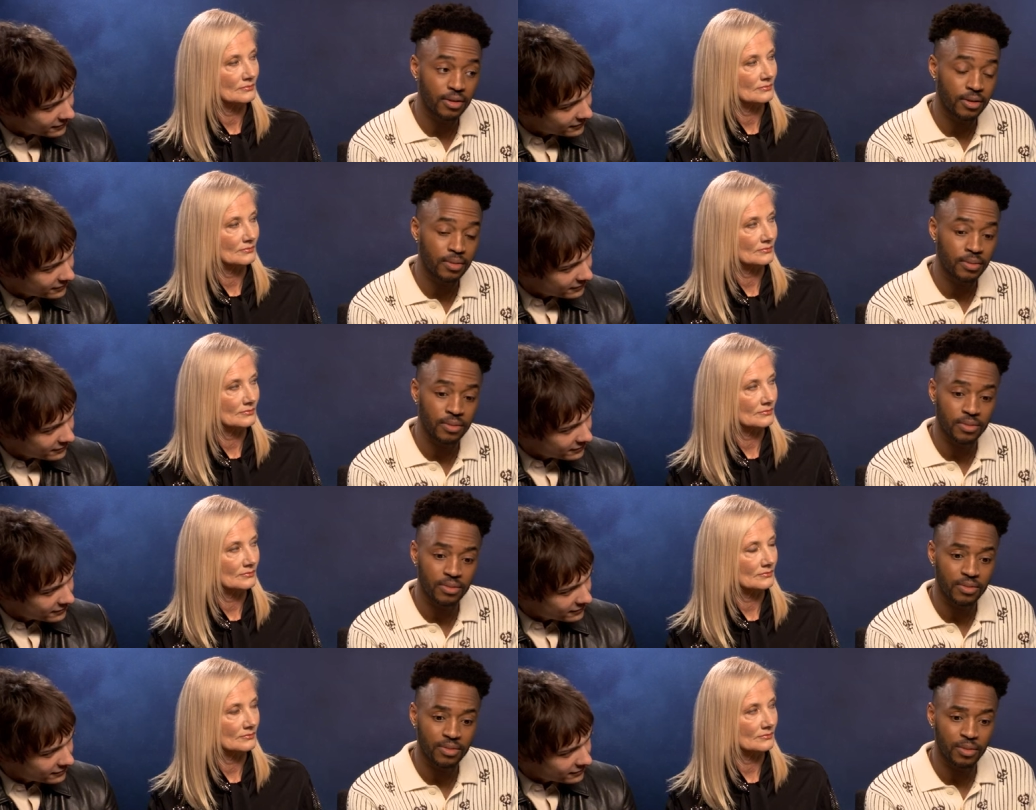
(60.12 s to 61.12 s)
Speaker 1: um,
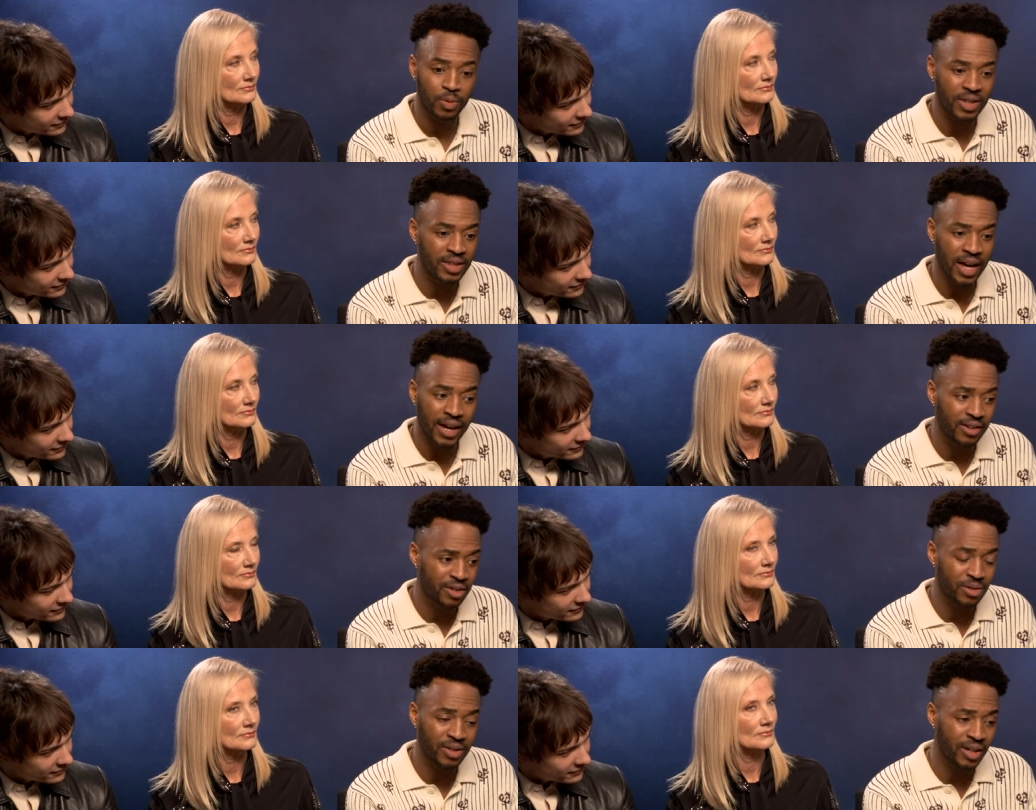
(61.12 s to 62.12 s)
with that
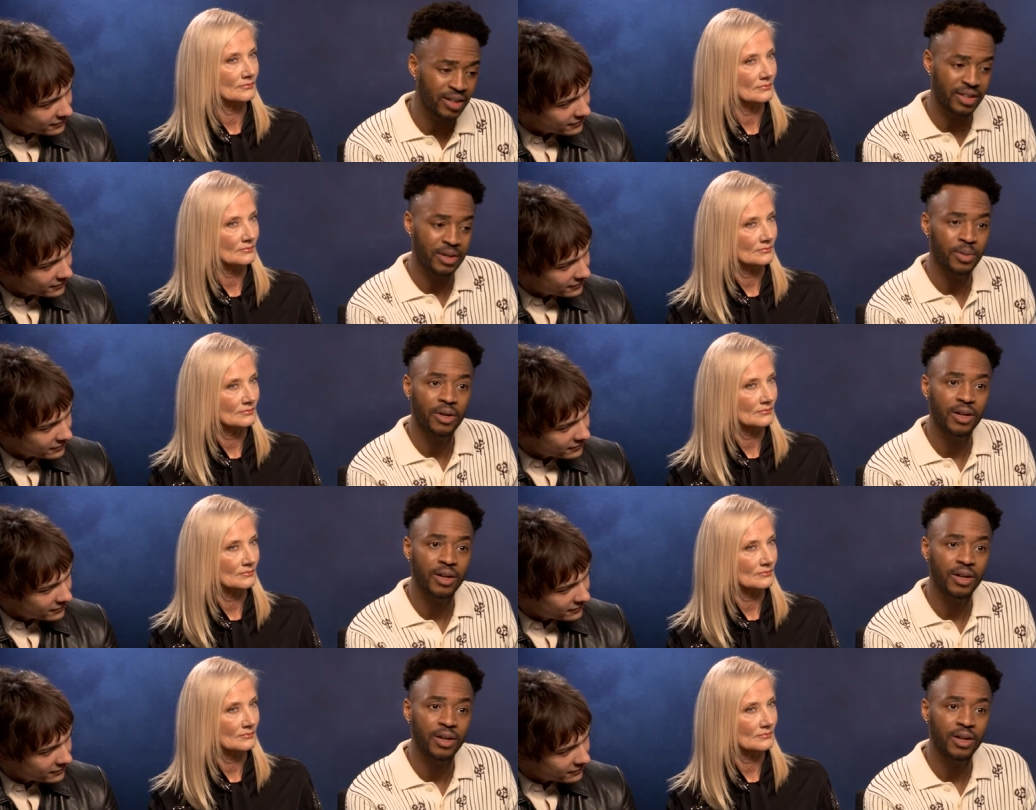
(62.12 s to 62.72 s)
you get a deeper